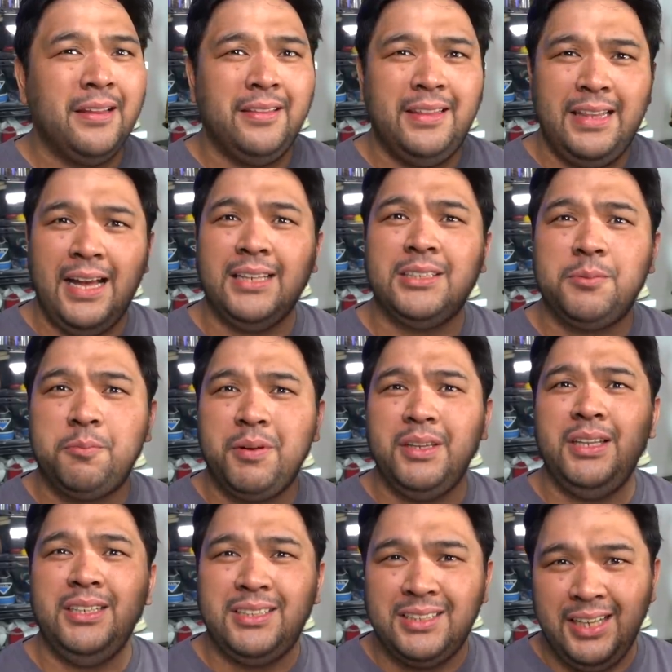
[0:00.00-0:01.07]
That's
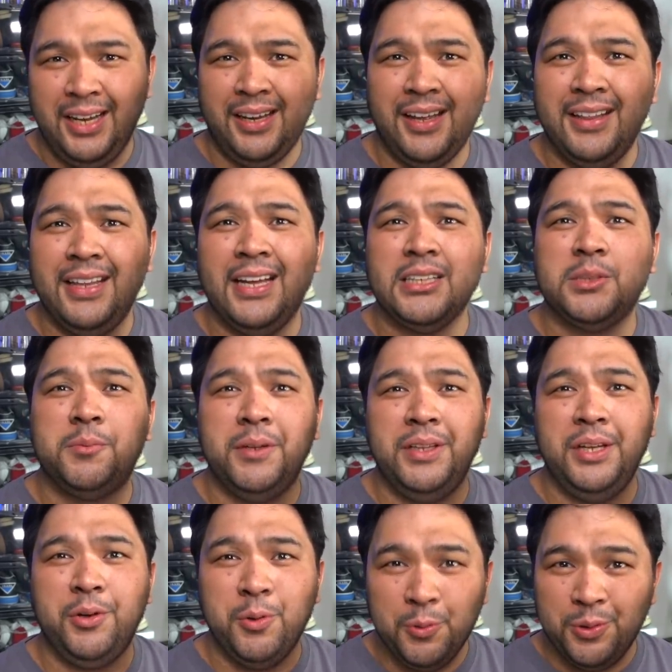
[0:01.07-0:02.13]
pretty sick and that's
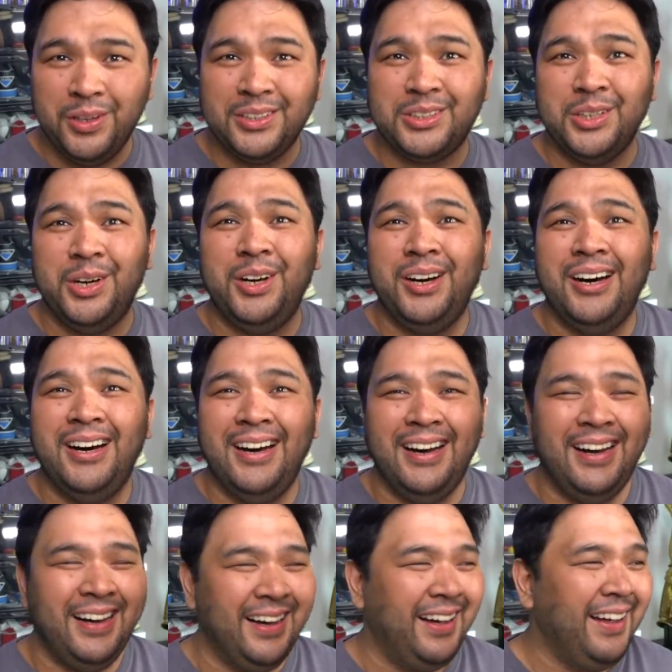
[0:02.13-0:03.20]
pretty cool. So
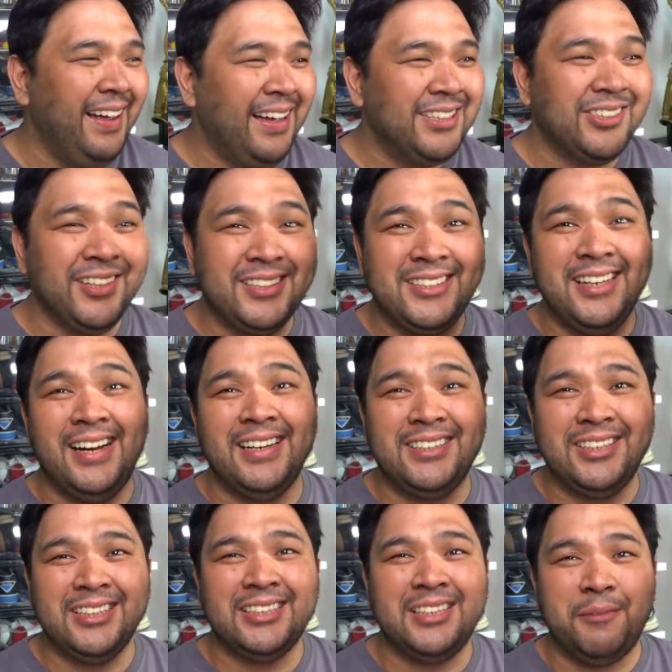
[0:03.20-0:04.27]
so it's
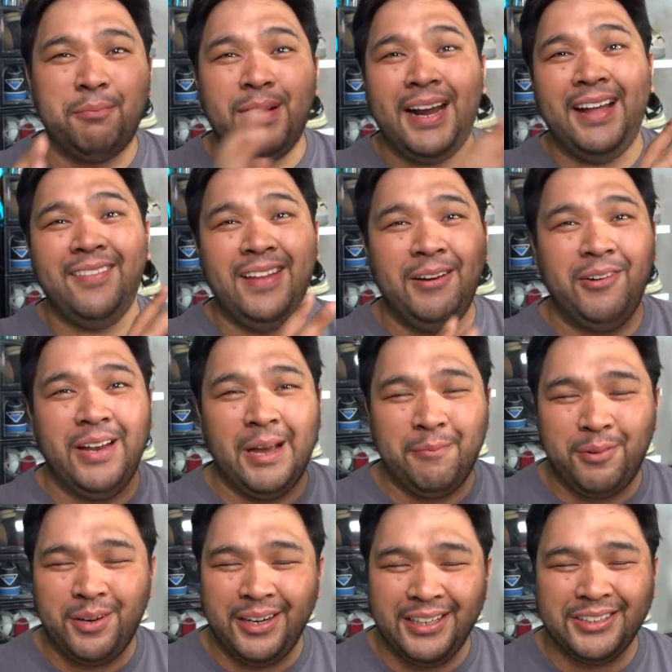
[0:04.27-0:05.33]
not just a branding
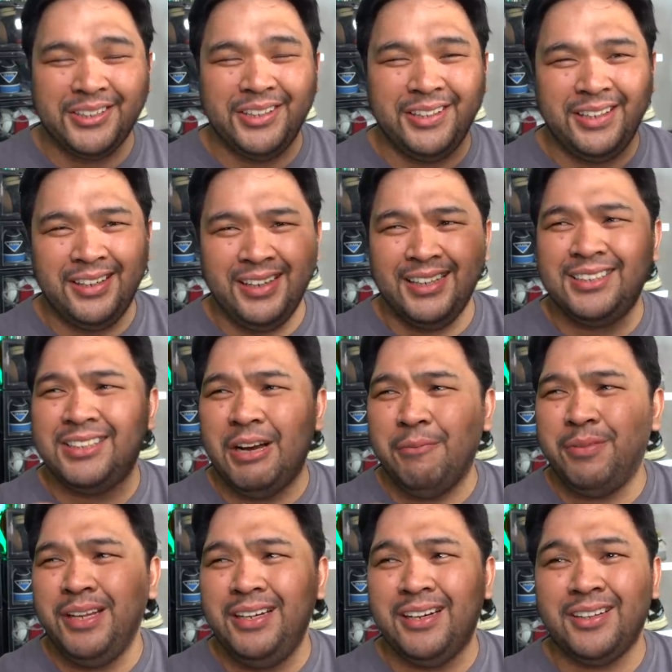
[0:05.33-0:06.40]
collaboration. There is
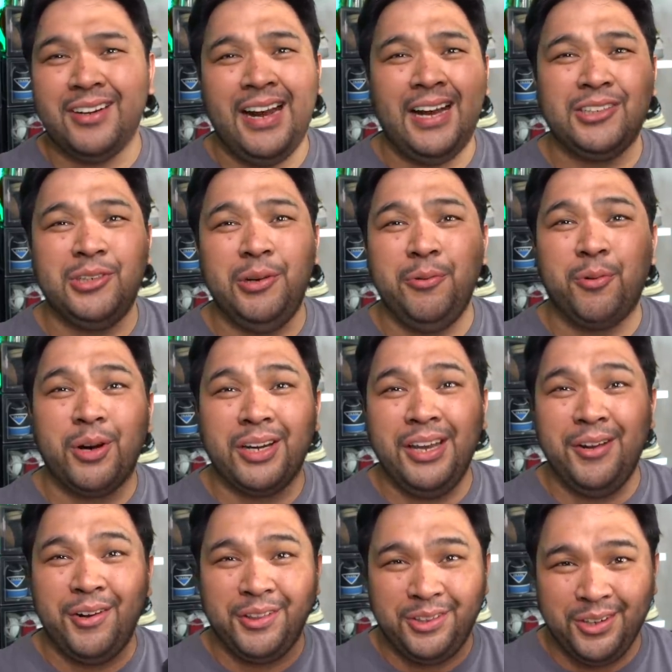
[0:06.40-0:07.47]
something that they're actually
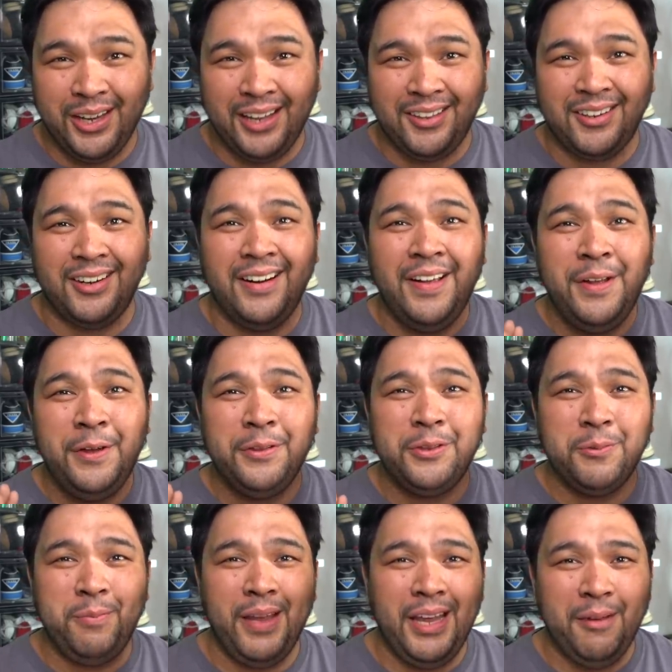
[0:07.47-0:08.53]
working on together
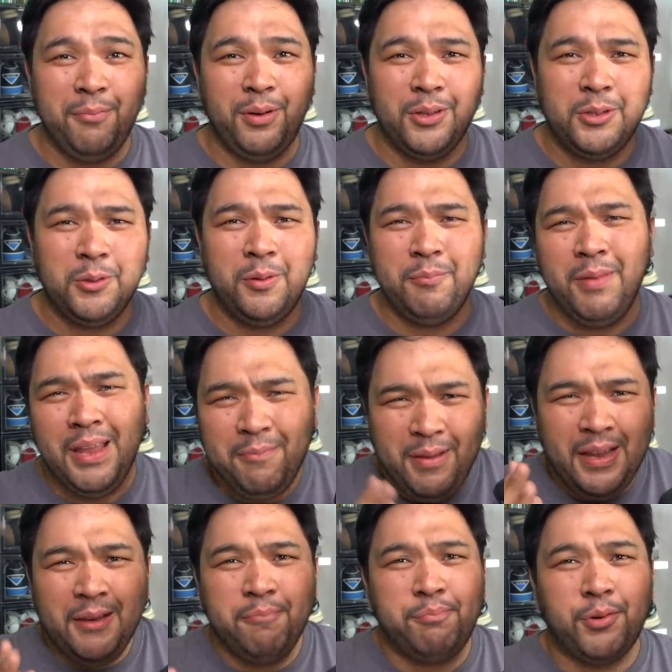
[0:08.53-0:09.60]
to be able to
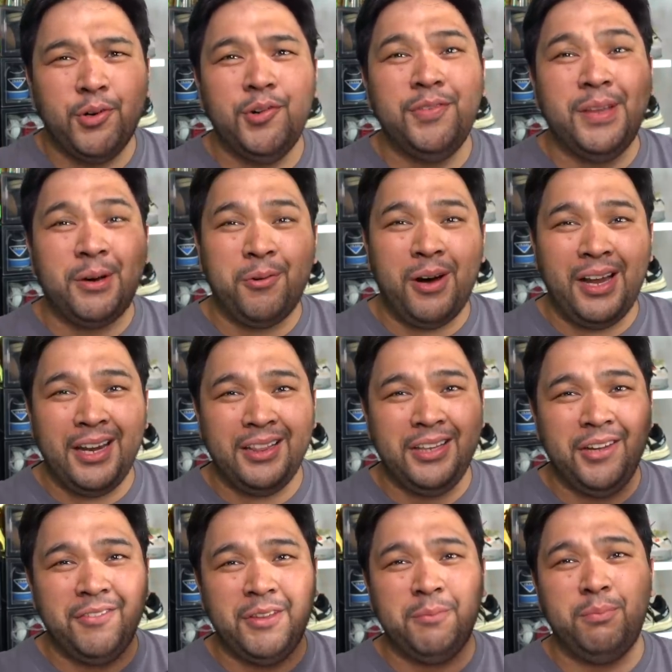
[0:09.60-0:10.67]
maybe improve the
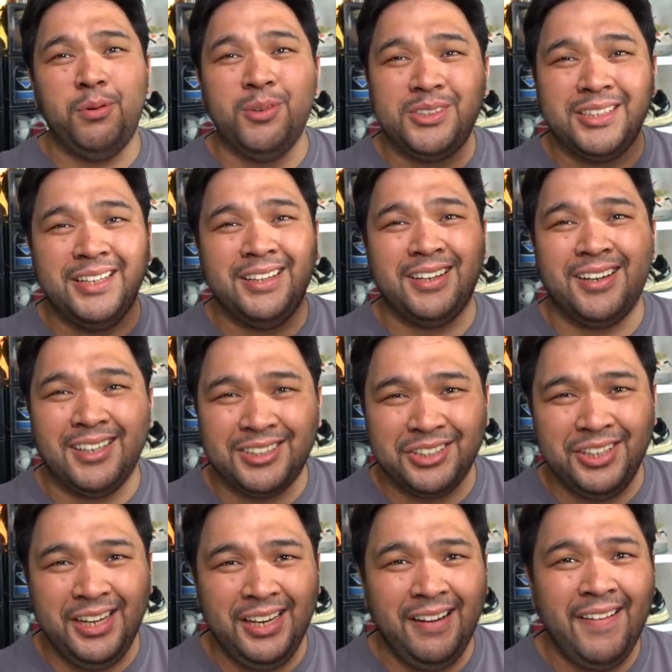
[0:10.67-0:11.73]
quality of the Boost and the
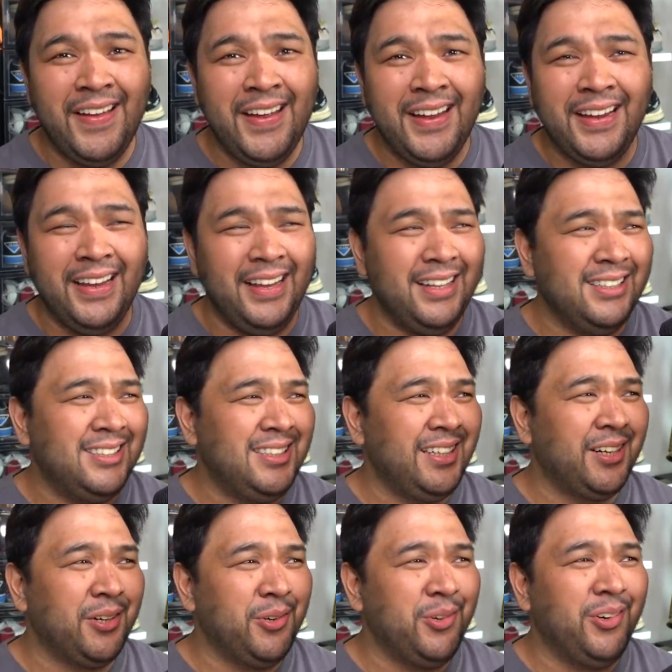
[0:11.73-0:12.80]
cushioning in
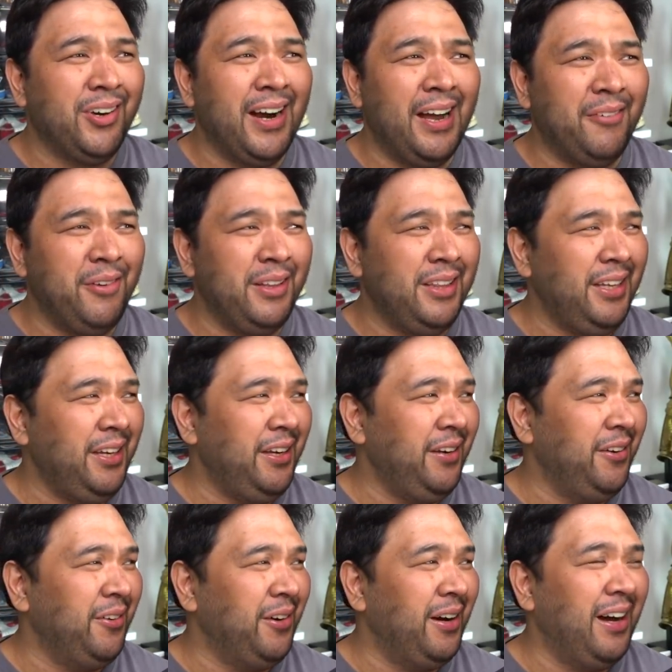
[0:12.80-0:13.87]
zero
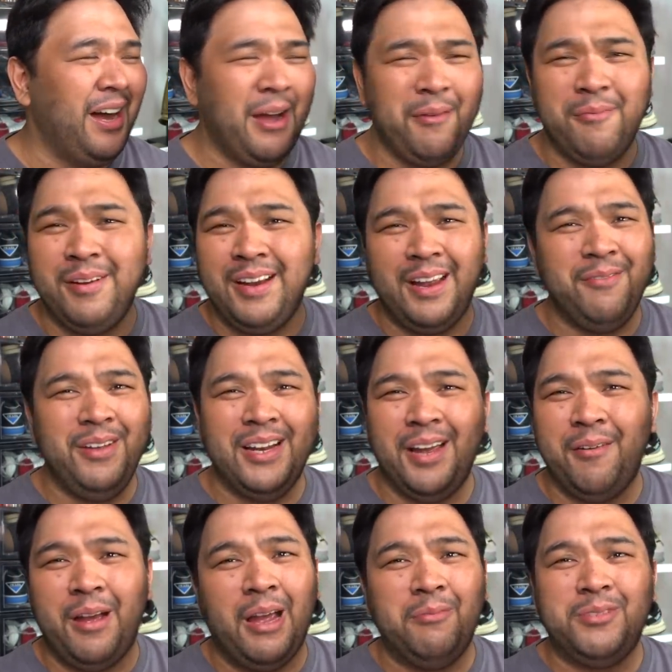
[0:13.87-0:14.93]
gravity.
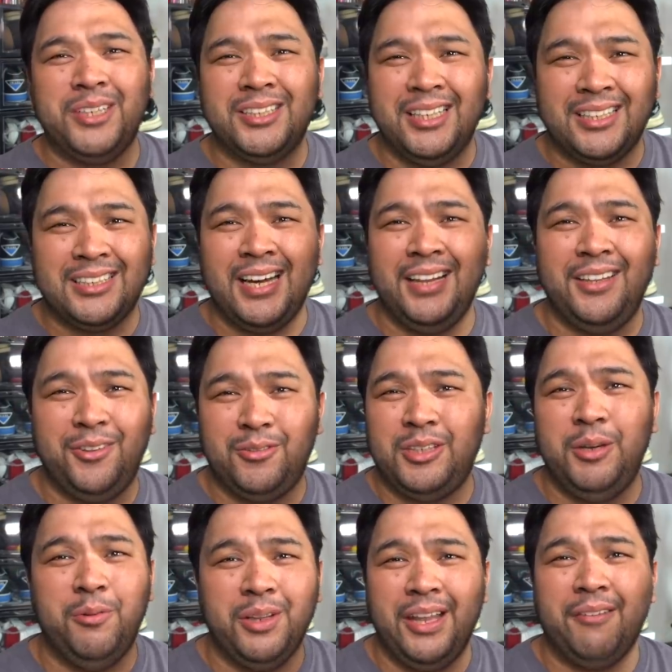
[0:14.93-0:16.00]
I'm just excited to
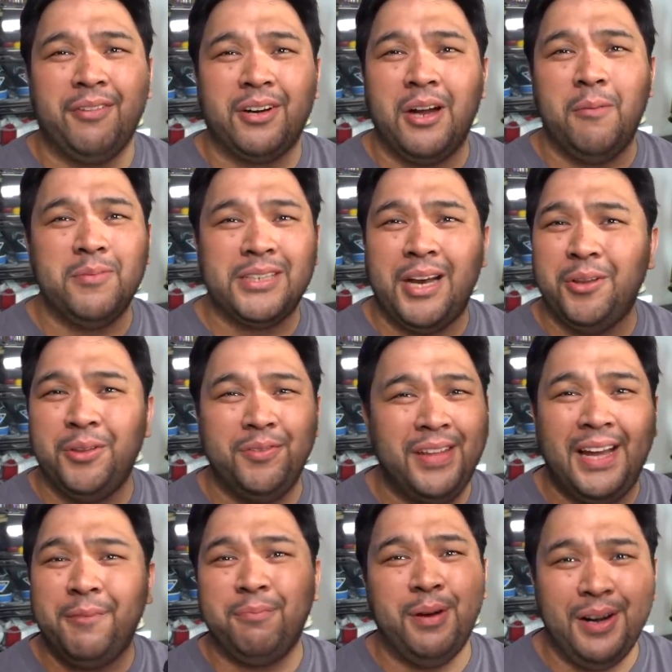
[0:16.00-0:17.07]
see whatever comes out
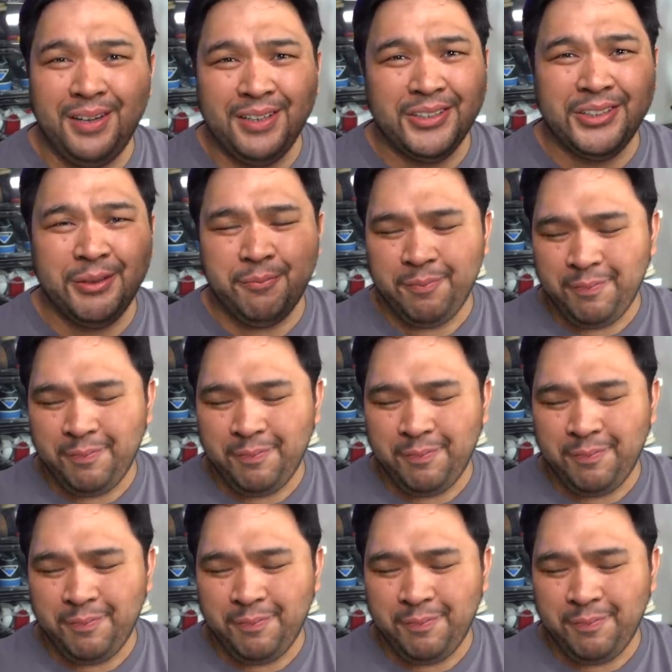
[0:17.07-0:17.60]
of that partnership.